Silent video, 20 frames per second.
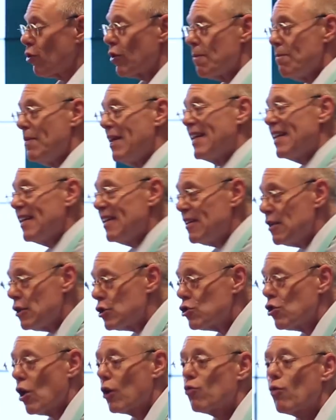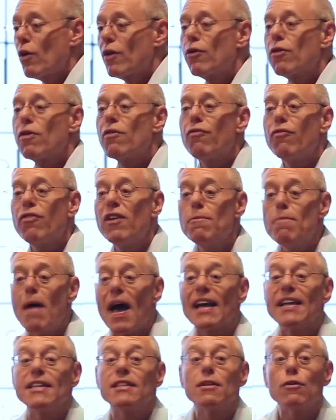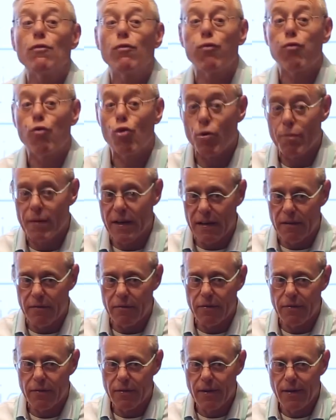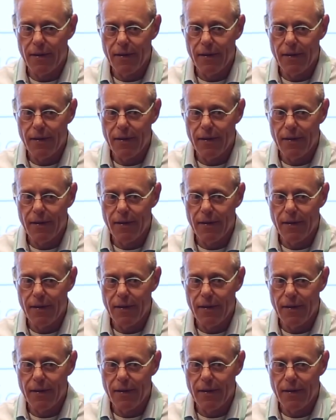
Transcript: going to be conditional on whether the feedback is informative.